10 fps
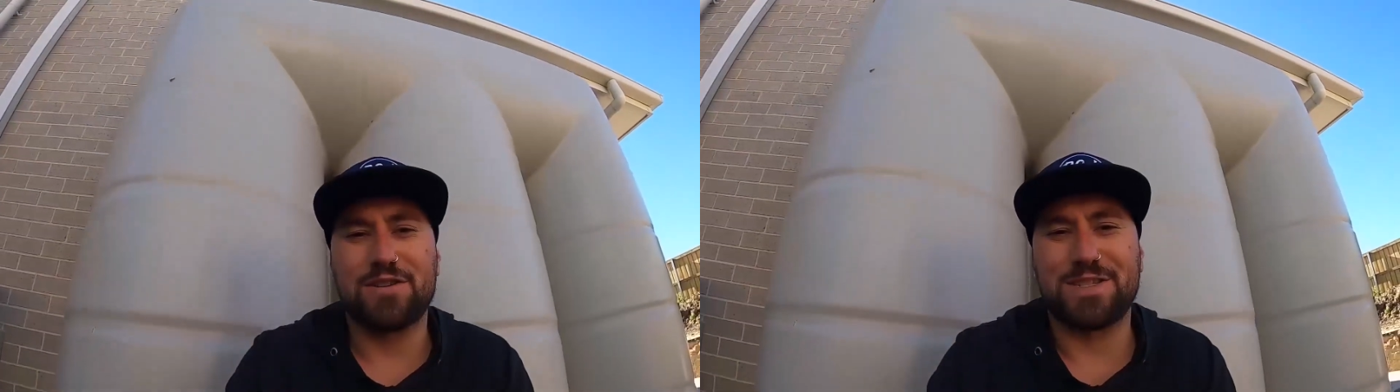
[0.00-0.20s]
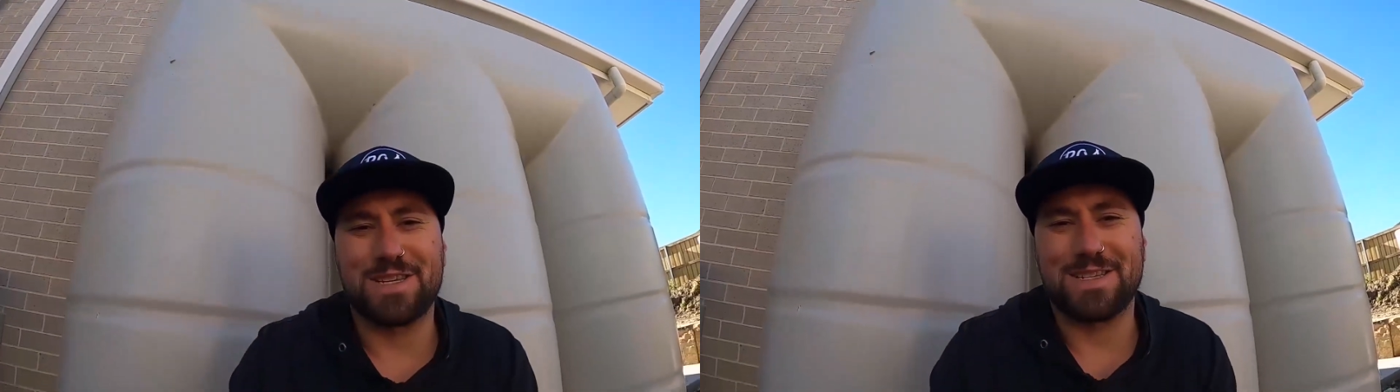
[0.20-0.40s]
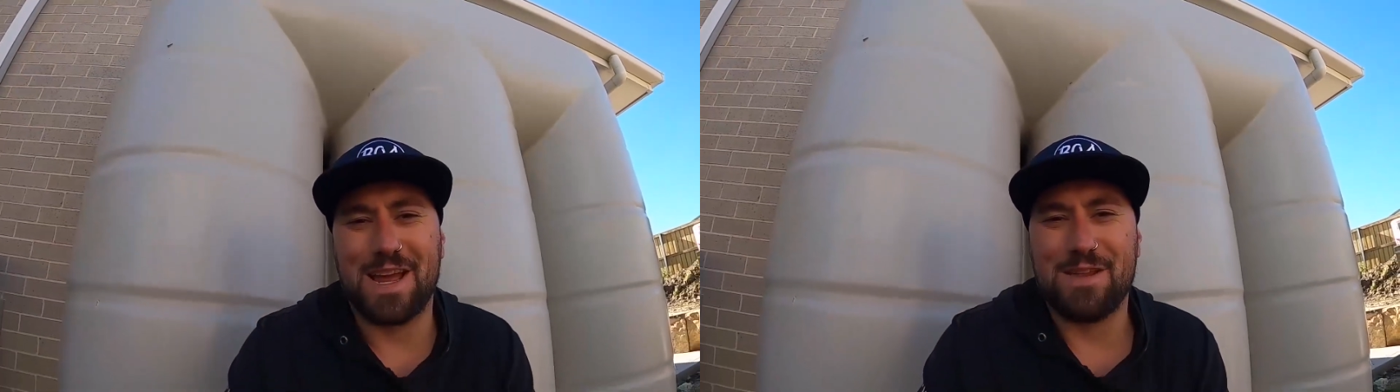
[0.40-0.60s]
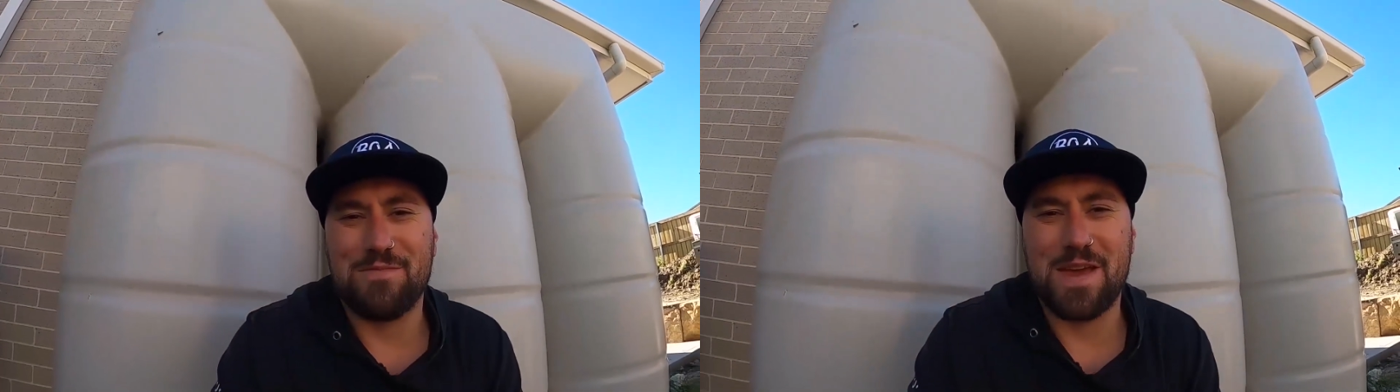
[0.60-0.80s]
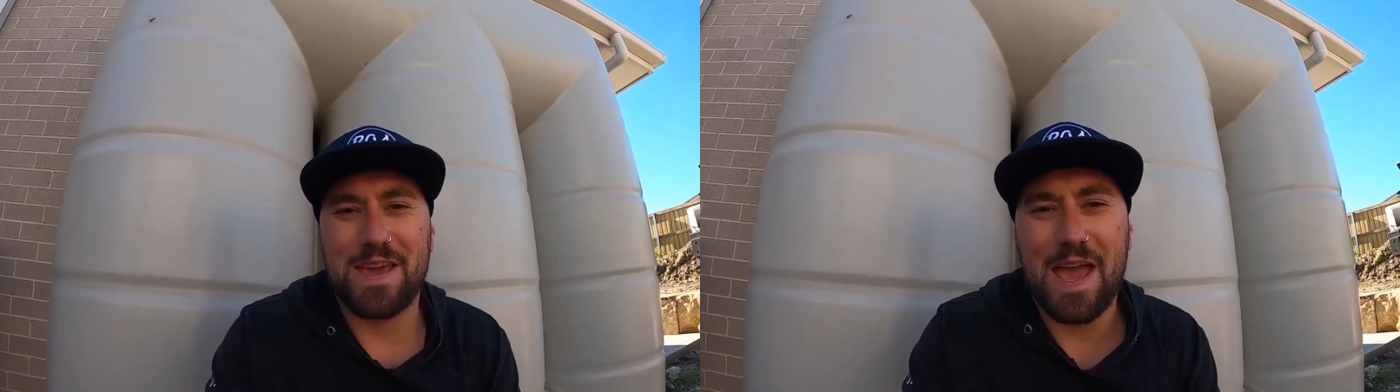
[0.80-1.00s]
good's this gonna
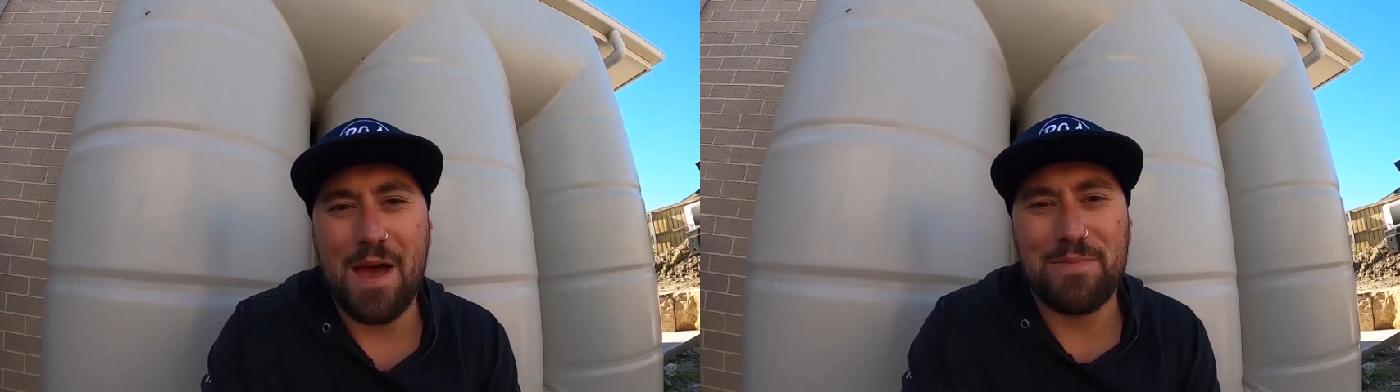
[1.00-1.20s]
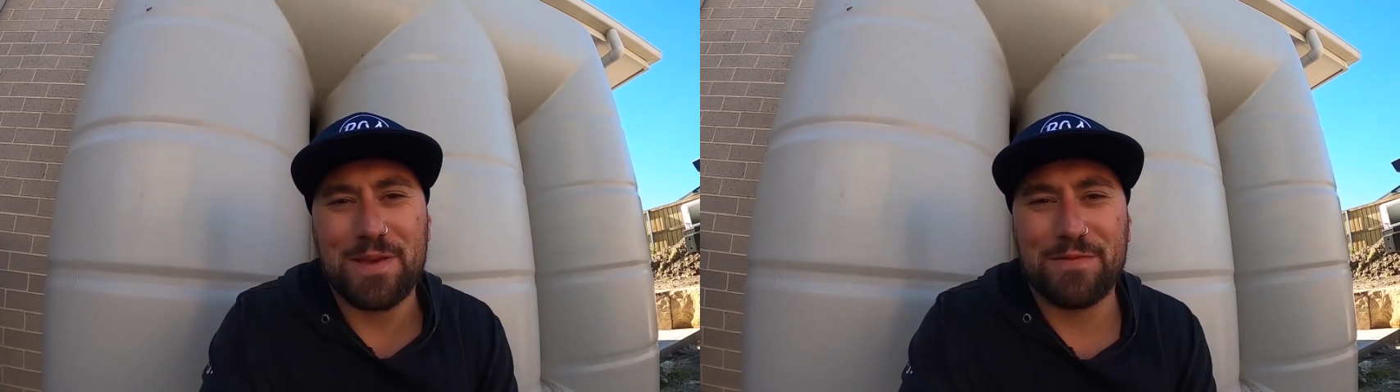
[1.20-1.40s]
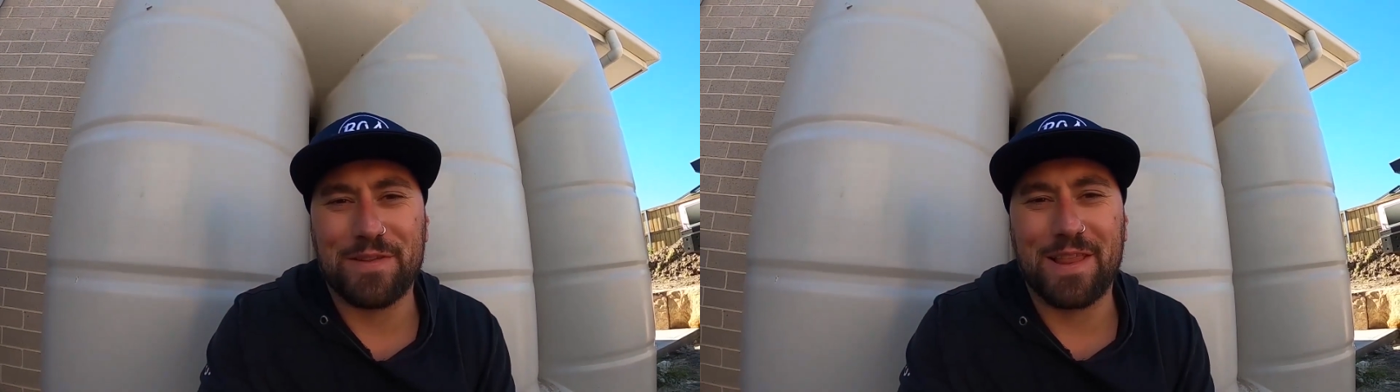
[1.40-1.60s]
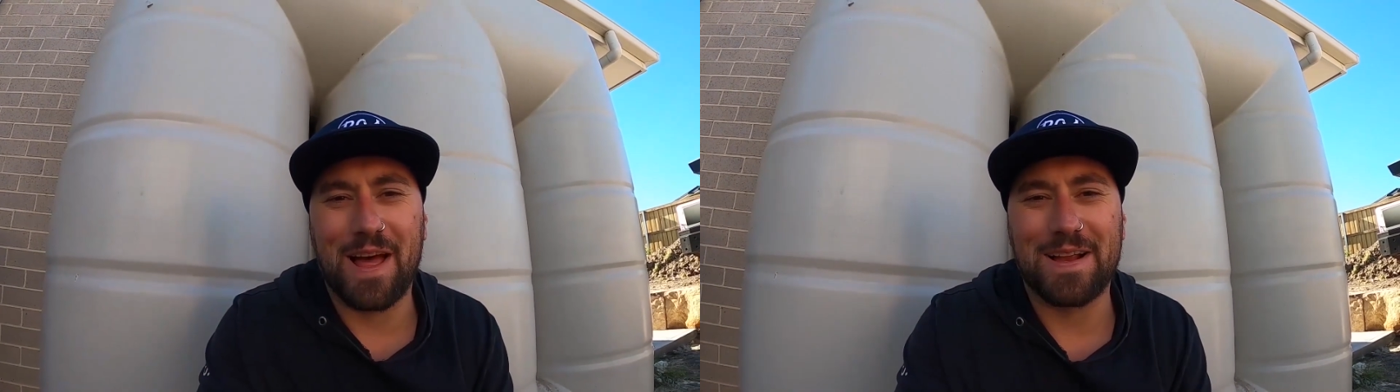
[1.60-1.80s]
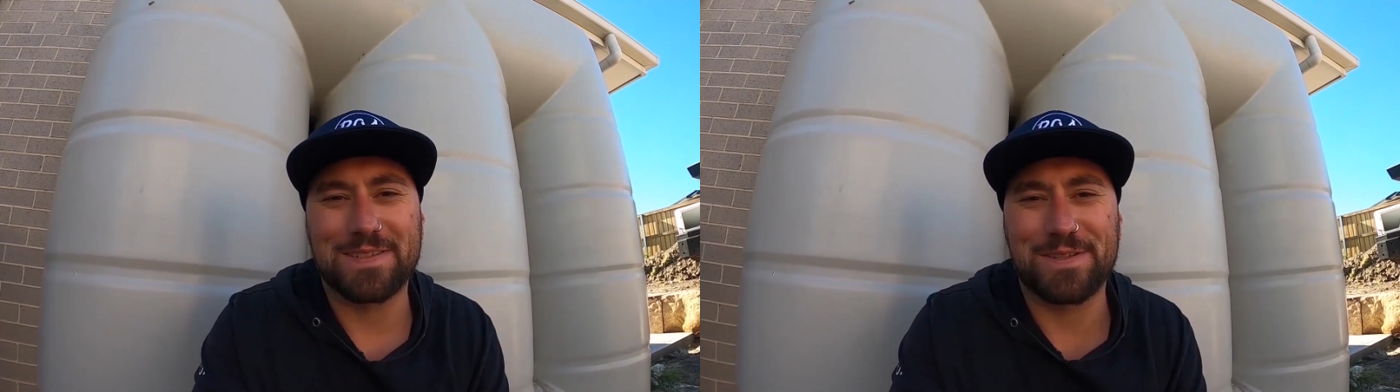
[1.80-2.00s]
be? Yabbies for
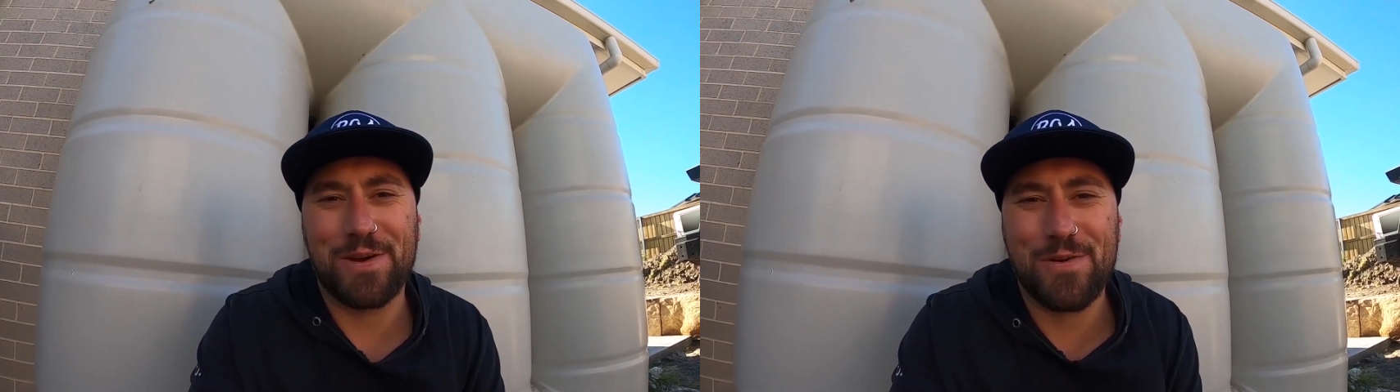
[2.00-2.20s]
lunch.